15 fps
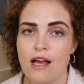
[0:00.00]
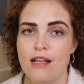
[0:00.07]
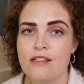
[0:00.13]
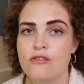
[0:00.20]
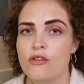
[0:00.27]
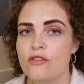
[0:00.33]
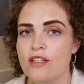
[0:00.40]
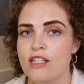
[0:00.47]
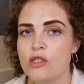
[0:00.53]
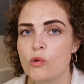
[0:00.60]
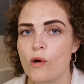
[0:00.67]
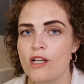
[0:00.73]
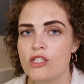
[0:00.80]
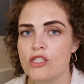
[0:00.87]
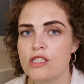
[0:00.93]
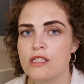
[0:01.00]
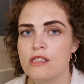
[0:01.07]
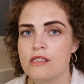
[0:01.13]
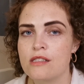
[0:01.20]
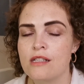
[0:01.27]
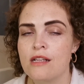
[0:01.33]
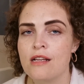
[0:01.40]
Answering these
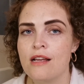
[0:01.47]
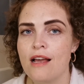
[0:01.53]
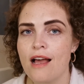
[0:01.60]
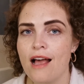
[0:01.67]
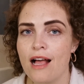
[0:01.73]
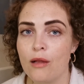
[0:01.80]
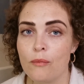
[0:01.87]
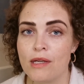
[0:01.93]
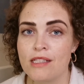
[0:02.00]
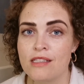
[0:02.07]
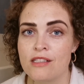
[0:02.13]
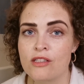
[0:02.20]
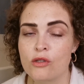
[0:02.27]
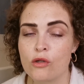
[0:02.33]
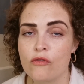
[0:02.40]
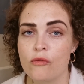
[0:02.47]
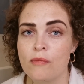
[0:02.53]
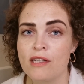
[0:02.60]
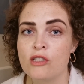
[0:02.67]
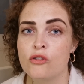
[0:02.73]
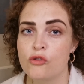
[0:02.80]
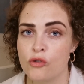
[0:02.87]
questions helped me to discover
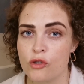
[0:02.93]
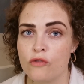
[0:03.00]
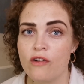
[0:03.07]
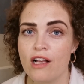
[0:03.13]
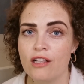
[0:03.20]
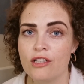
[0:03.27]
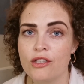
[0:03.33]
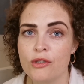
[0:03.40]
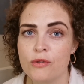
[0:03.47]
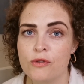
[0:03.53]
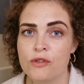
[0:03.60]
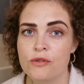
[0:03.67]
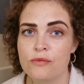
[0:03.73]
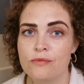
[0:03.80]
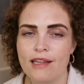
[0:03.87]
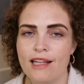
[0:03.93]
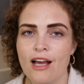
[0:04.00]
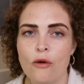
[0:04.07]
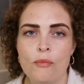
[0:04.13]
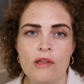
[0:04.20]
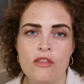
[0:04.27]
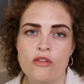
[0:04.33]
my true values,
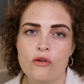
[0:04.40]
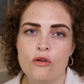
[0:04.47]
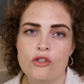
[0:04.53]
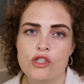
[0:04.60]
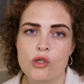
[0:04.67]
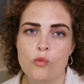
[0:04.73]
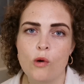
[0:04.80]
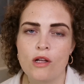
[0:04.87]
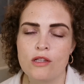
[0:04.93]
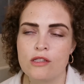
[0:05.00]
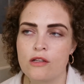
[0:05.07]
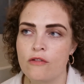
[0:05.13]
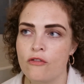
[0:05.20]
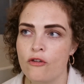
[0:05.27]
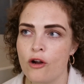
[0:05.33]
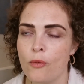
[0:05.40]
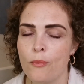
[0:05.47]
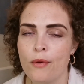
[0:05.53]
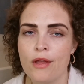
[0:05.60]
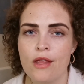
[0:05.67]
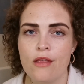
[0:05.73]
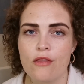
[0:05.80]
allowed me thoughts to wander from
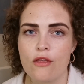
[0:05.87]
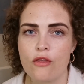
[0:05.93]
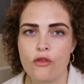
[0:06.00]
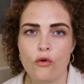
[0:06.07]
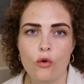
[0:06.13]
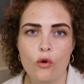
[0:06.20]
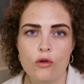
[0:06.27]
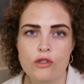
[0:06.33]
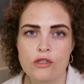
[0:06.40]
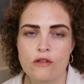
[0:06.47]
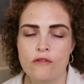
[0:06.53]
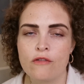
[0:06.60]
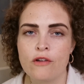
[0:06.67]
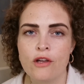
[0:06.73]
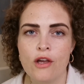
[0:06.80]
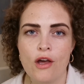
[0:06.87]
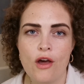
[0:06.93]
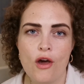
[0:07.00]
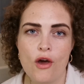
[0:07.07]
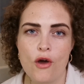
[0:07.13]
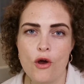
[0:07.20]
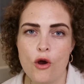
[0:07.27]
the thoughts of
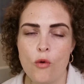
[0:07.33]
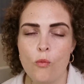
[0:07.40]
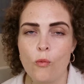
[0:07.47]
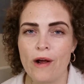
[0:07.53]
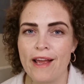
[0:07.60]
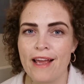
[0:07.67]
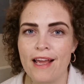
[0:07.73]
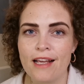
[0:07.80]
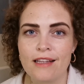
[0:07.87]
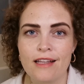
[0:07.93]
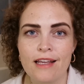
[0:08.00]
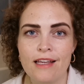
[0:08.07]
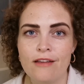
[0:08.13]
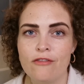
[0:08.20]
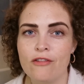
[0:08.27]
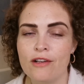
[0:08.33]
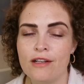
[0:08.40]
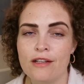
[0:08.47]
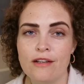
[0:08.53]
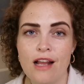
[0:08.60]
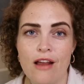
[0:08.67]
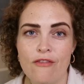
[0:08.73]
home, work life,
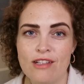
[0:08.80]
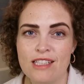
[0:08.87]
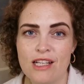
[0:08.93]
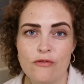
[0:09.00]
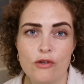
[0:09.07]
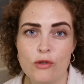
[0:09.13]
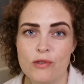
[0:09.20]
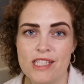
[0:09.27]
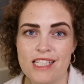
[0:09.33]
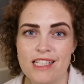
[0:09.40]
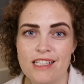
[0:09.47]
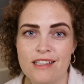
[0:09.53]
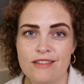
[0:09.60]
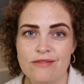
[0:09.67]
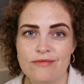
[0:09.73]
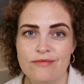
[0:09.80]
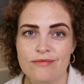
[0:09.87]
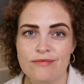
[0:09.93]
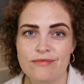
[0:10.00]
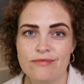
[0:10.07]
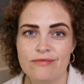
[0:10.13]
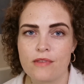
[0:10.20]
and everyday routine.
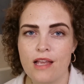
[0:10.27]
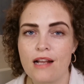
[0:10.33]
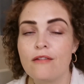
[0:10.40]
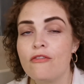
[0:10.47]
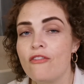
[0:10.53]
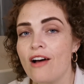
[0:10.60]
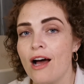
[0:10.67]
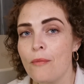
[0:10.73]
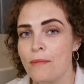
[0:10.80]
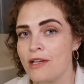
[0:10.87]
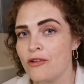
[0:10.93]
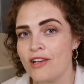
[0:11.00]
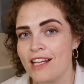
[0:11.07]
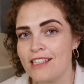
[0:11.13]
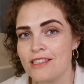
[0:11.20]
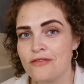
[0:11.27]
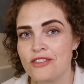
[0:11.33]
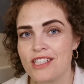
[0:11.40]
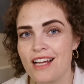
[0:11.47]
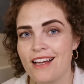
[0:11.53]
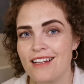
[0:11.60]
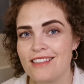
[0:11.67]
And I found my creative
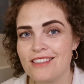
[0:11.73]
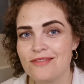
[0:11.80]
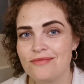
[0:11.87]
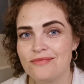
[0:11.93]
side.